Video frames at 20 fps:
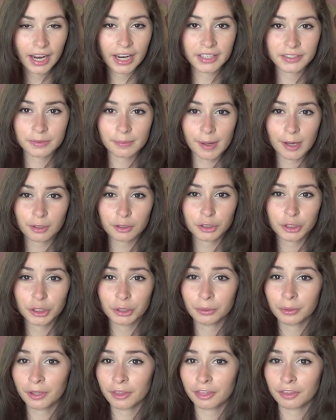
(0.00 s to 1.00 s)
It's about
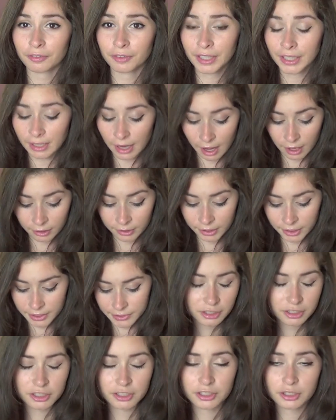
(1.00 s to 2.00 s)
$2 to
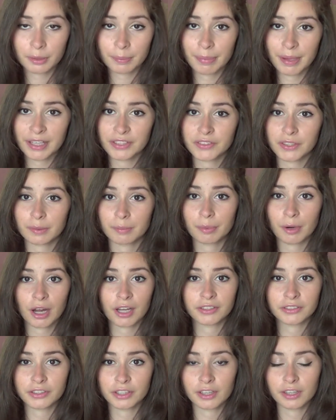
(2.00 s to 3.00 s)
$3. It's just your basic
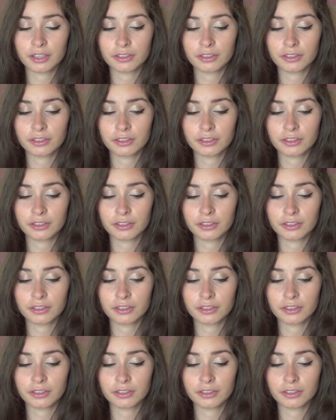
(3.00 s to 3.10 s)
bronzer.